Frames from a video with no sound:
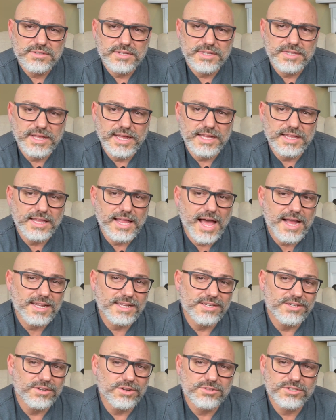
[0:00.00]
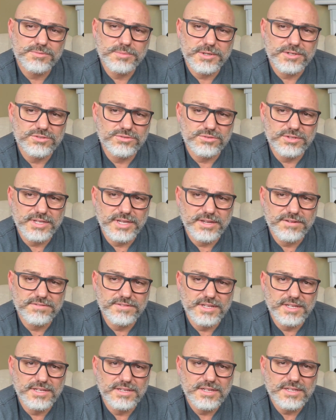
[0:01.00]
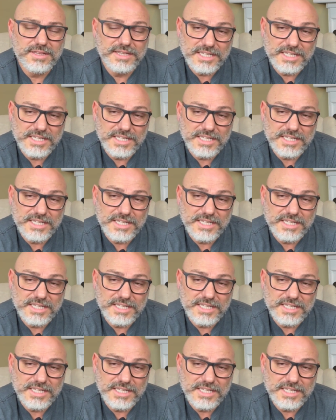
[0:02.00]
that they lacked in no spiritual gifting.